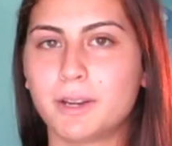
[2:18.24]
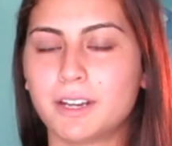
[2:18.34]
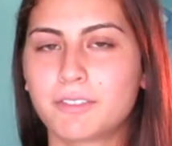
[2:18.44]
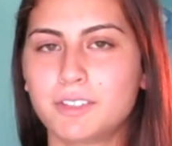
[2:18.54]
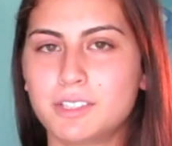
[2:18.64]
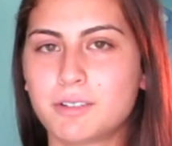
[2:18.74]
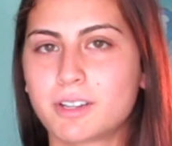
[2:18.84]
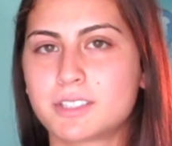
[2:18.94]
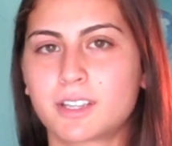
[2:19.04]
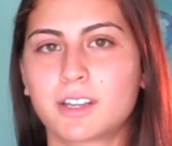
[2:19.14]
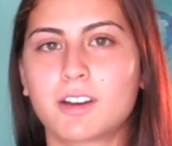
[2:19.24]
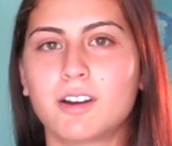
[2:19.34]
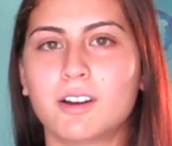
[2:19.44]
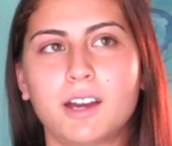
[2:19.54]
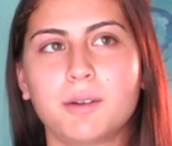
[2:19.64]
I definitely do want a second
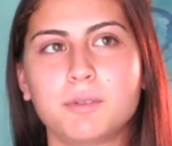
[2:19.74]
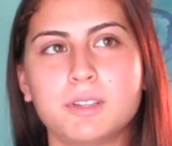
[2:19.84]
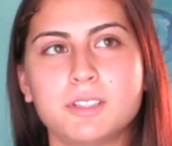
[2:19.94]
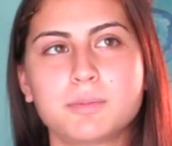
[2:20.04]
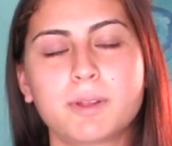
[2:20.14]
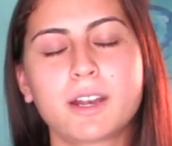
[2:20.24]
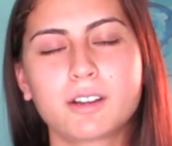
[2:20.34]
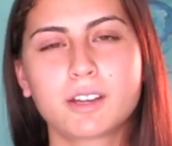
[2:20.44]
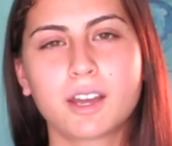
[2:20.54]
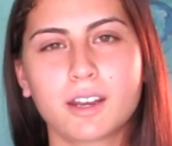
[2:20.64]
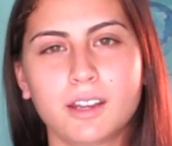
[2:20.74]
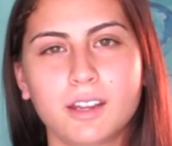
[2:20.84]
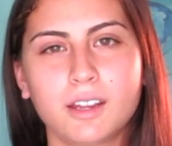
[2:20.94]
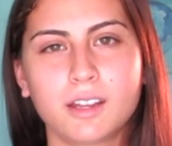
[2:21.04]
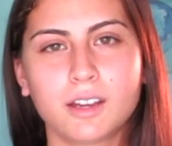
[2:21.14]
car. I was planning on
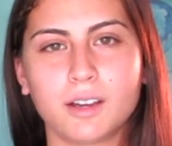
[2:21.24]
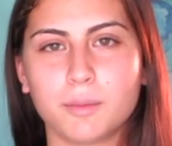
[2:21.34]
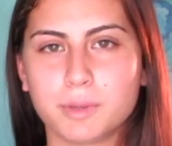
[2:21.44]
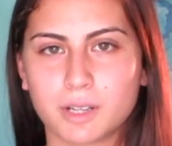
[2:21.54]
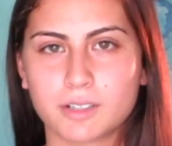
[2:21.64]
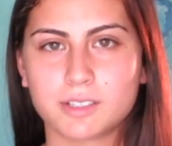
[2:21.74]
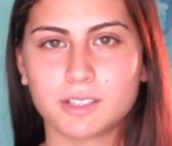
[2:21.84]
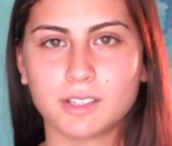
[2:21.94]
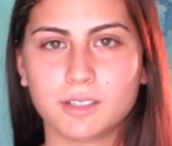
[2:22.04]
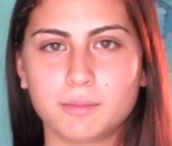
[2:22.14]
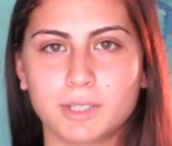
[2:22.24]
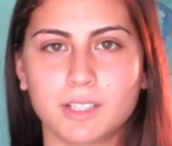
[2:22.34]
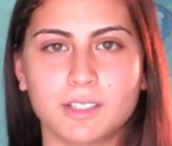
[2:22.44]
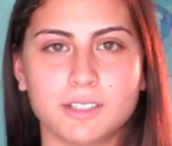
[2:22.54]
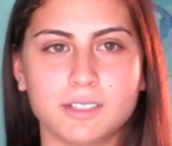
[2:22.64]
getting a BRZ
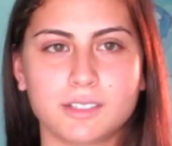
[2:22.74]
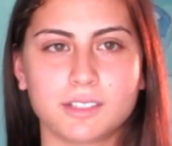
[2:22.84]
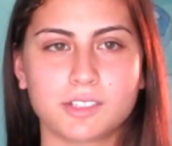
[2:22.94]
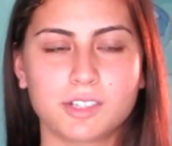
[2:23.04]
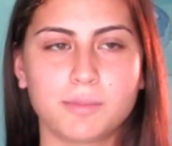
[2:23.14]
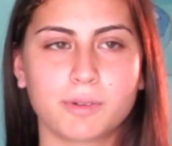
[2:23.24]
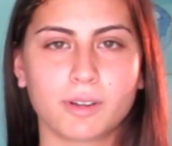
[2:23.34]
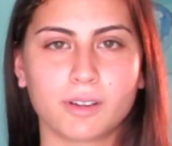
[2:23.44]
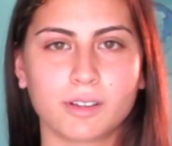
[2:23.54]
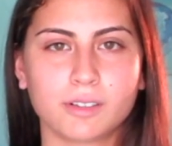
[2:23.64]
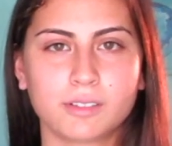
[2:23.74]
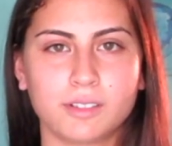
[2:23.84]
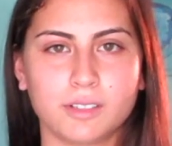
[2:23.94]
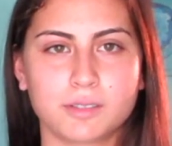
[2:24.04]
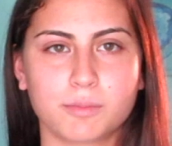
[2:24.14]
because it's cheaper,
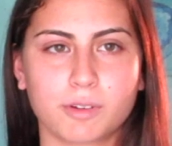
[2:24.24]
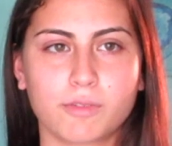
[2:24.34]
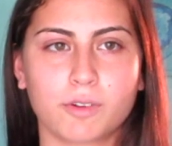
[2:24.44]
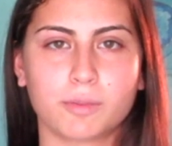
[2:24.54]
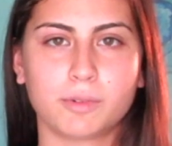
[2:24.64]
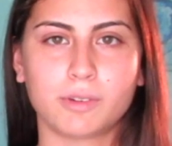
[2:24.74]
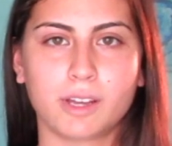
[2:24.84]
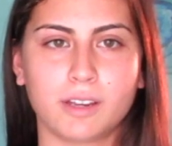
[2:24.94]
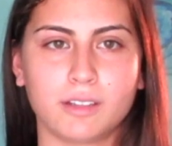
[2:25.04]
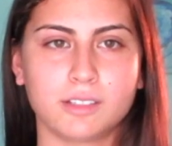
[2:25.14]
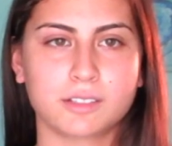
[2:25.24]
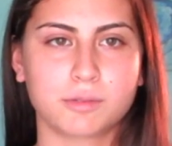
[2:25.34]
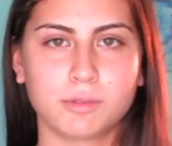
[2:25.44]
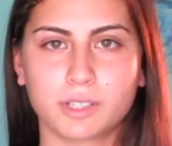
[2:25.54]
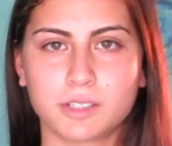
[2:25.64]
it's more affordable, and it's a
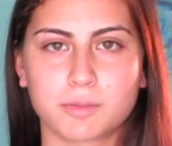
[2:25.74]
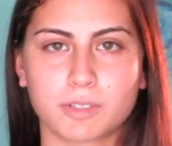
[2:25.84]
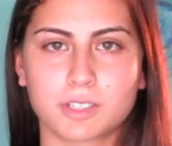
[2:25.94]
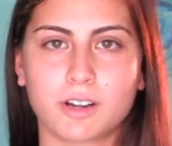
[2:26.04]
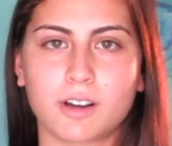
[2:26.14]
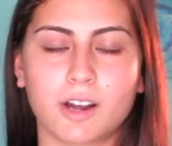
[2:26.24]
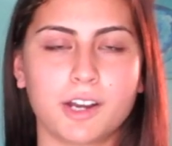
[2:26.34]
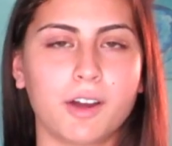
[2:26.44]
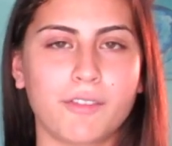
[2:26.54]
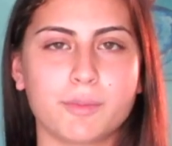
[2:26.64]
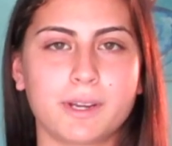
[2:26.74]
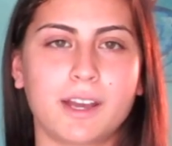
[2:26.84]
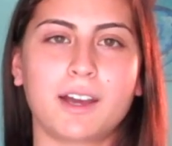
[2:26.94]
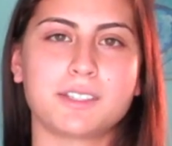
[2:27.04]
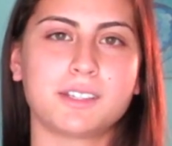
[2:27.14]
cool looking sports car. I know everybody
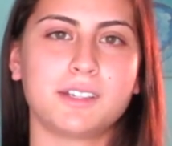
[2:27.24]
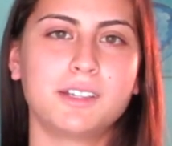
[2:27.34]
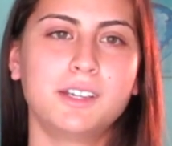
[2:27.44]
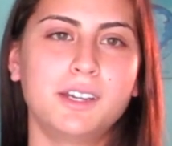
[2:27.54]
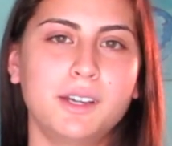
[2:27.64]
has it,